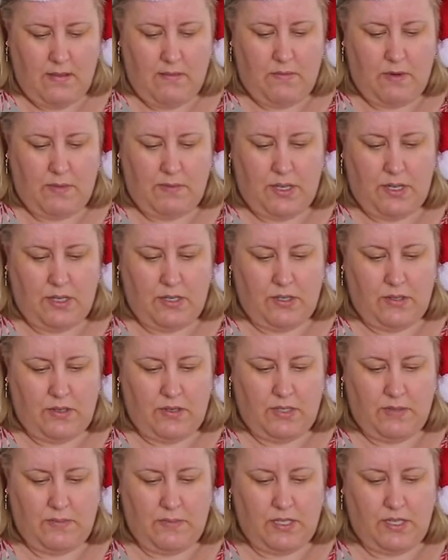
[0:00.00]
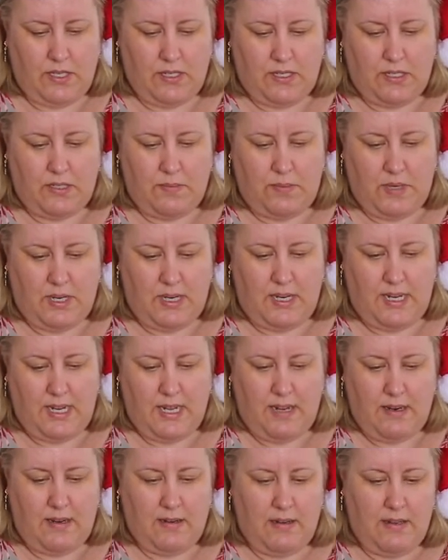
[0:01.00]
What I'm going to do is I'm going to spread it
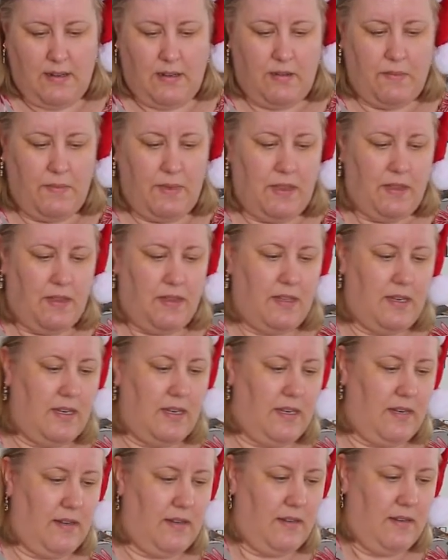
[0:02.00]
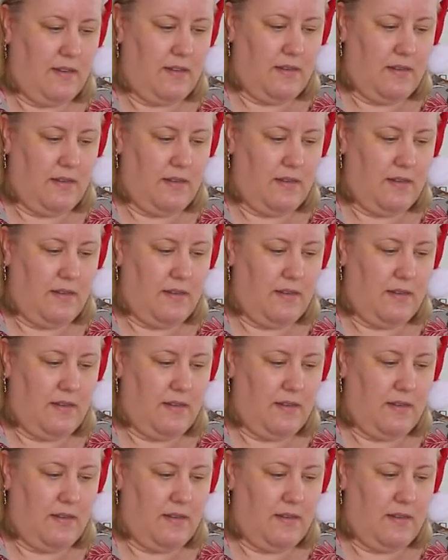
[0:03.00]
out a little bit thinner.